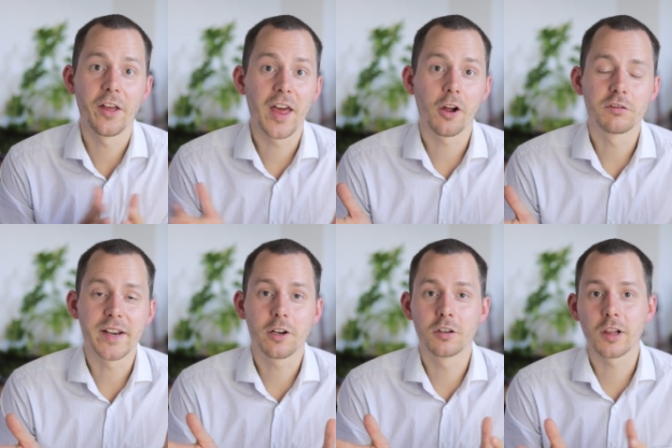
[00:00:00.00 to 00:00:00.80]
Now, that
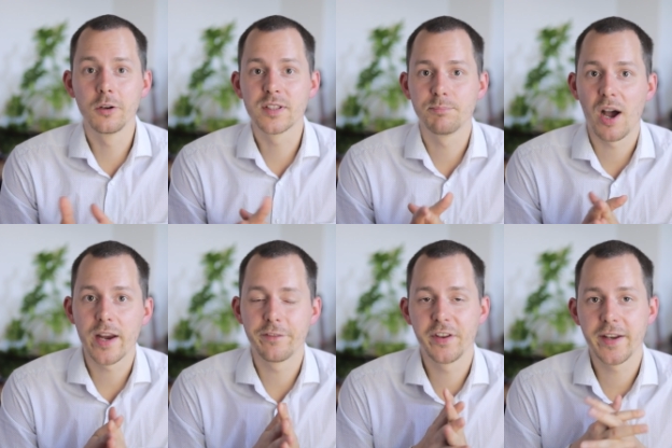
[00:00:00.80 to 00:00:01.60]
already concludes
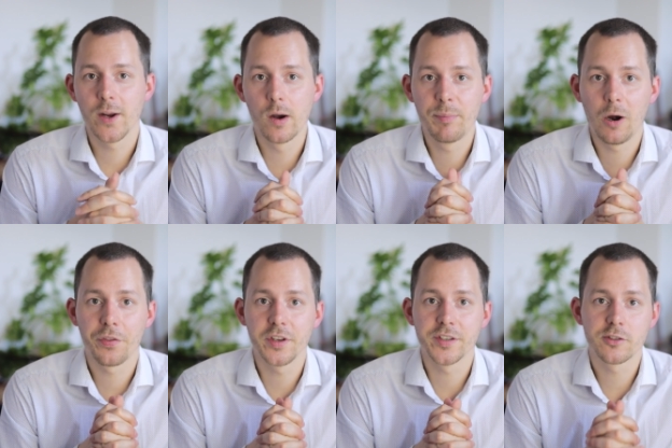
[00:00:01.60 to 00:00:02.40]
my video
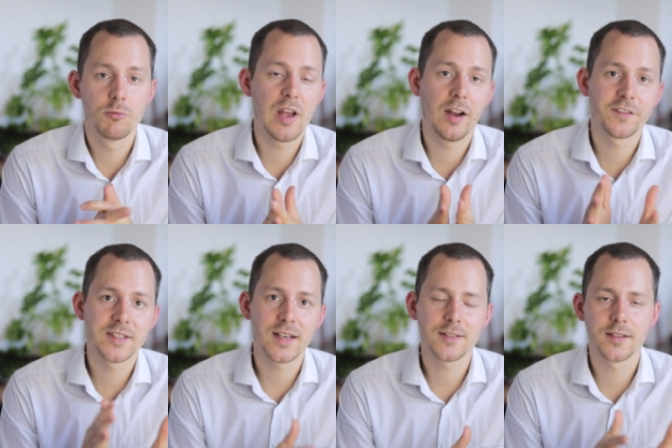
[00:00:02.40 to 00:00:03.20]
about the Zoom
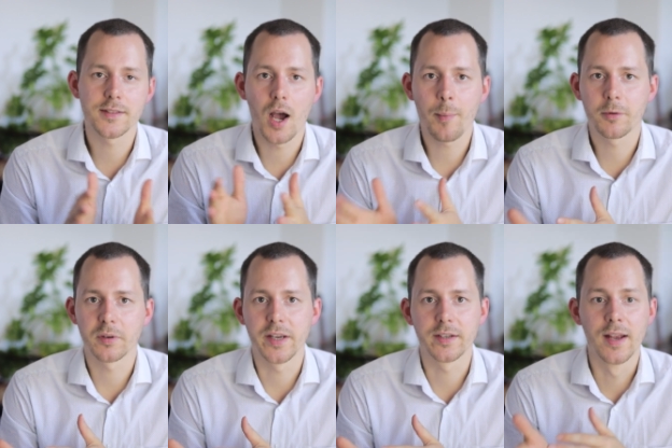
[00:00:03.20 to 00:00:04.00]
F6's
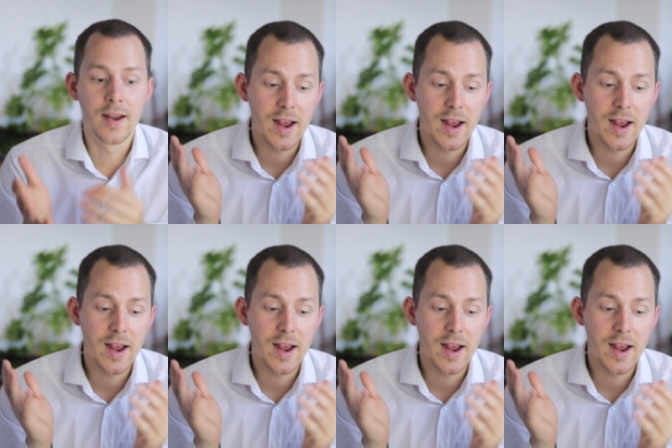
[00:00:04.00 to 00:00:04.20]
upgrade.